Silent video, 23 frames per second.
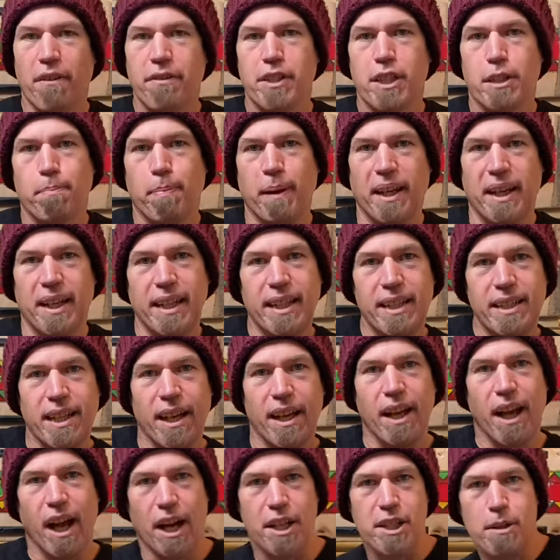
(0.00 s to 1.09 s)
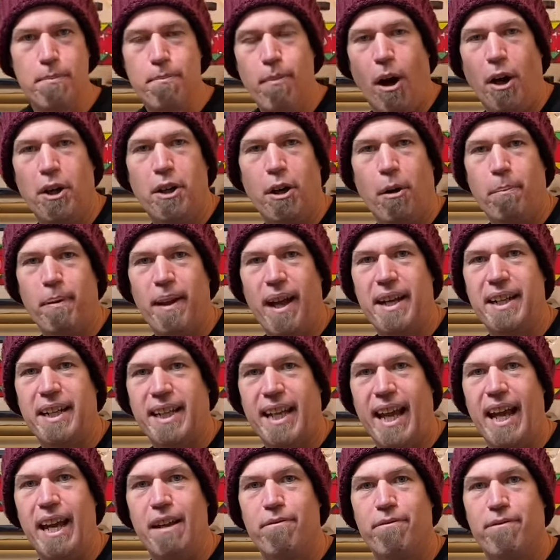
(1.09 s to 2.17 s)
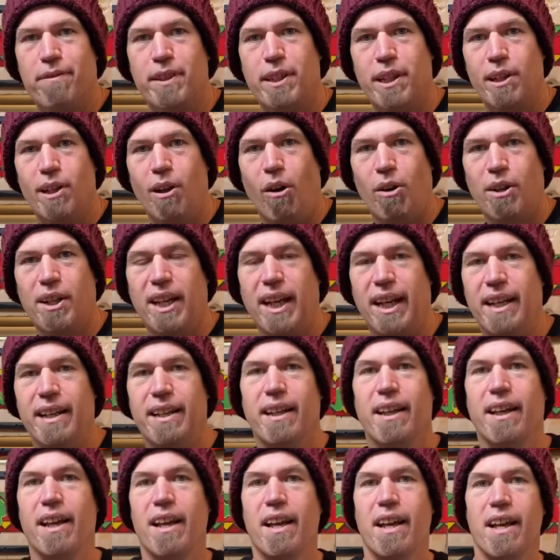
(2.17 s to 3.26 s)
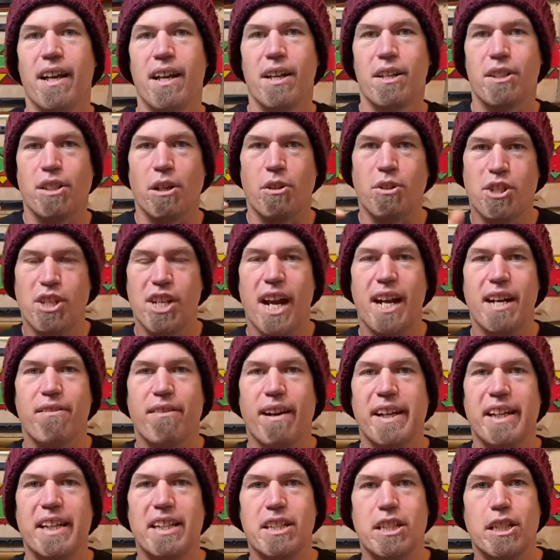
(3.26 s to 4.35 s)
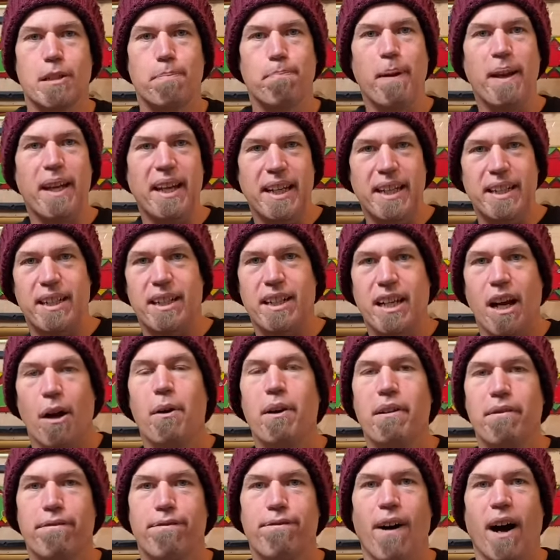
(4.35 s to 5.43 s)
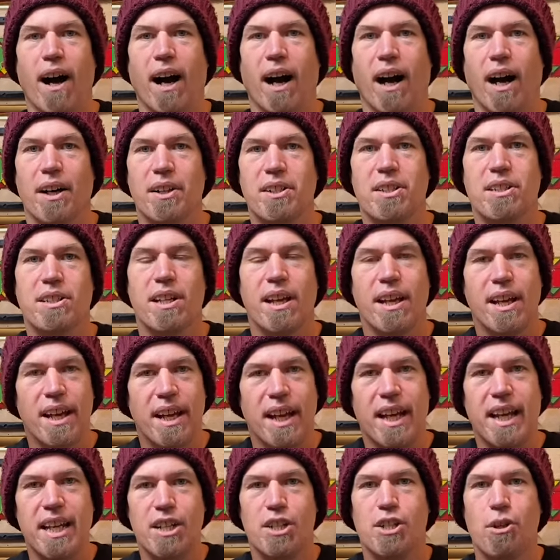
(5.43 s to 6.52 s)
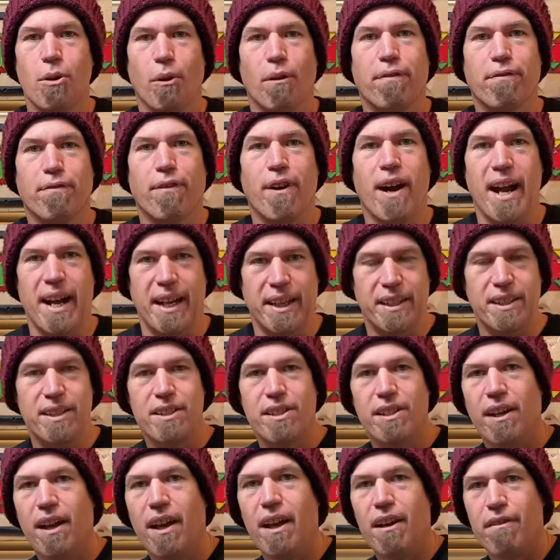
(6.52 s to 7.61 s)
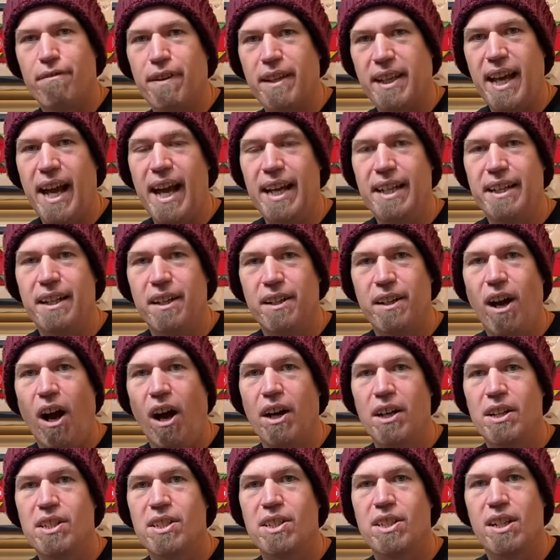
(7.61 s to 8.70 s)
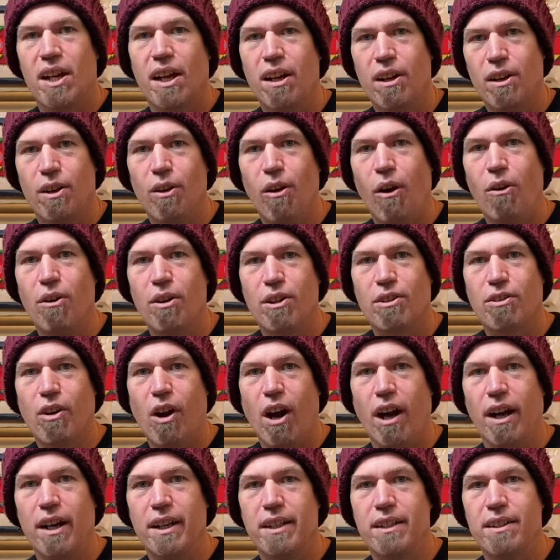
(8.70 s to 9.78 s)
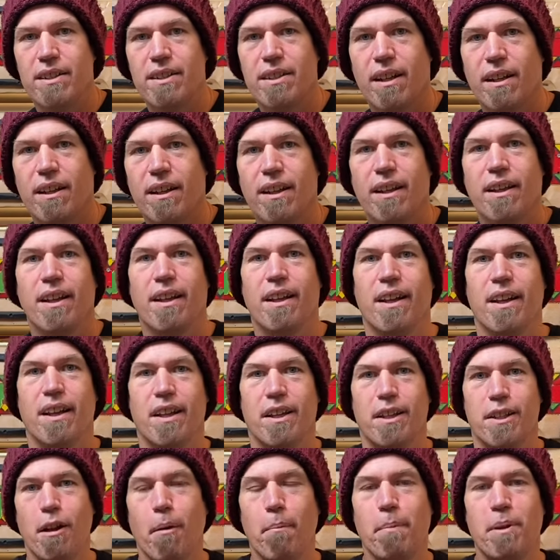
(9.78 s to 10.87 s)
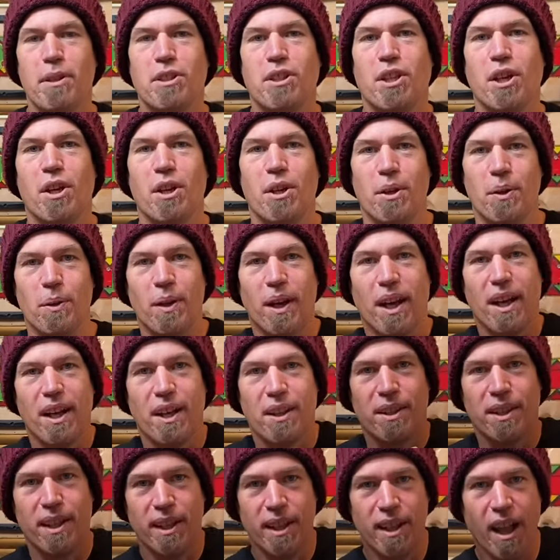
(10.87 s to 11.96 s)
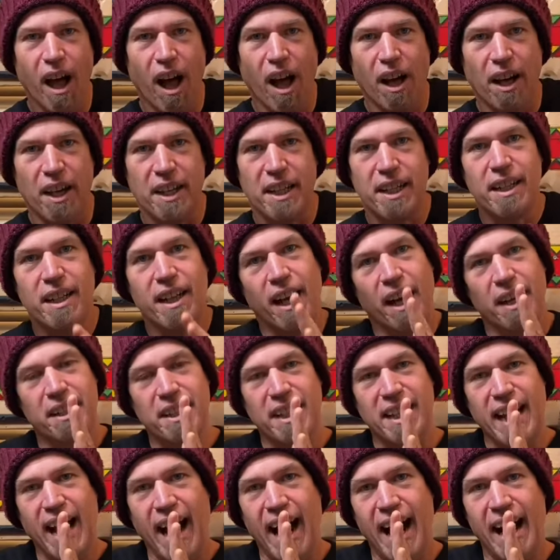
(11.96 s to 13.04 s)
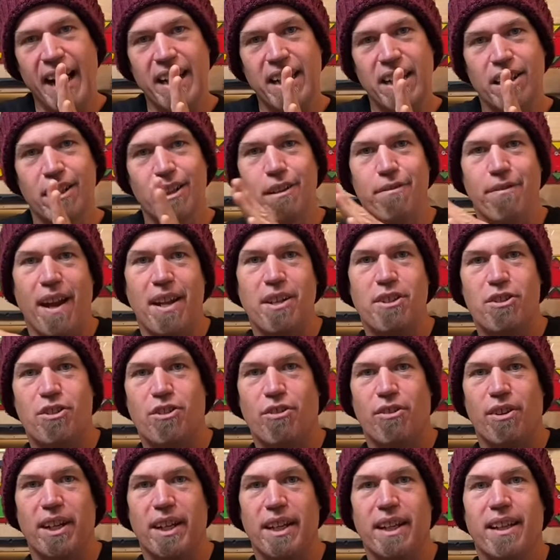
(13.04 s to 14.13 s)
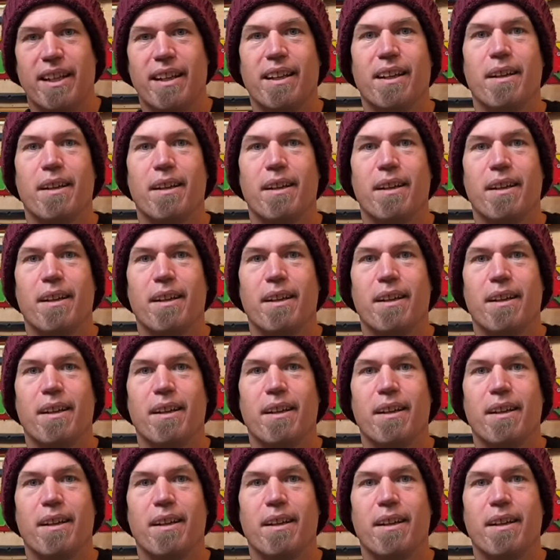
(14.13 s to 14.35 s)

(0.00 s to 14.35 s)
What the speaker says: speed and you might not be able to get in for the lock-in. So generating speed and going fast is your friend for getting a nice long grind. Number two, the line and the angle of entry.